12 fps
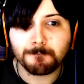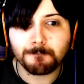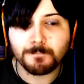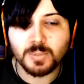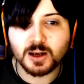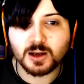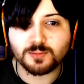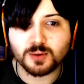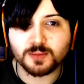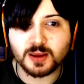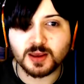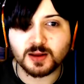But it'll
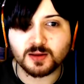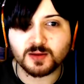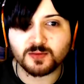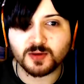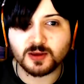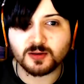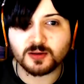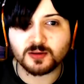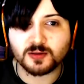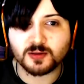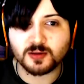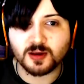probably kill us if we go
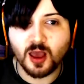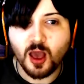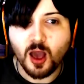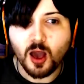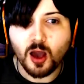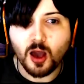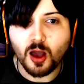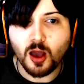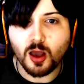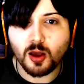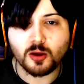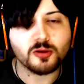close to it.
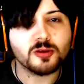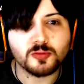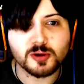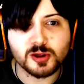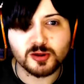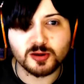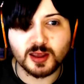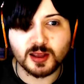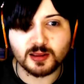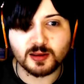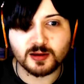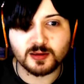Also, we shouldn't get
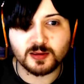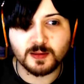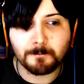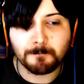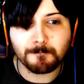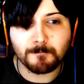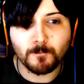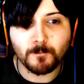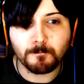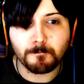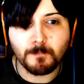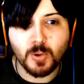lost.
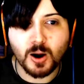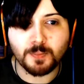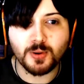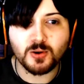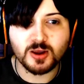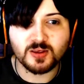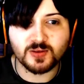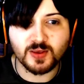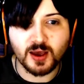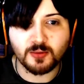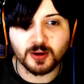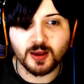Our boat is
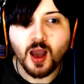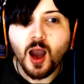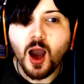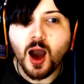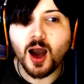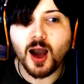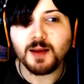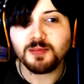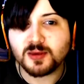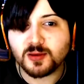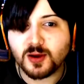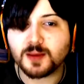that way. I'm
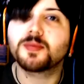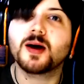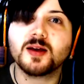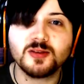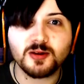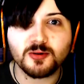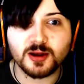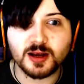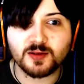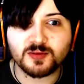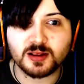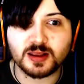sorry, but I think we're gonna
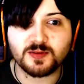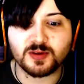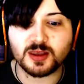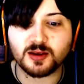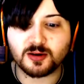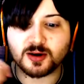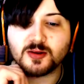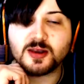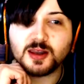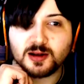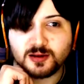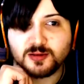have to leave it here or I'll
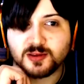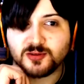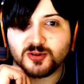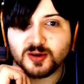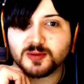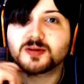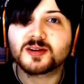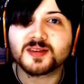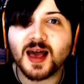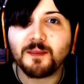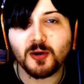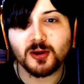get in loads of trouble because
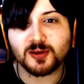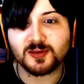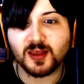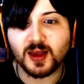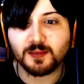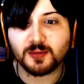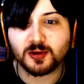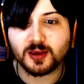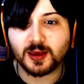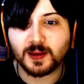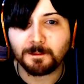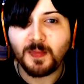I'm out of time, okay?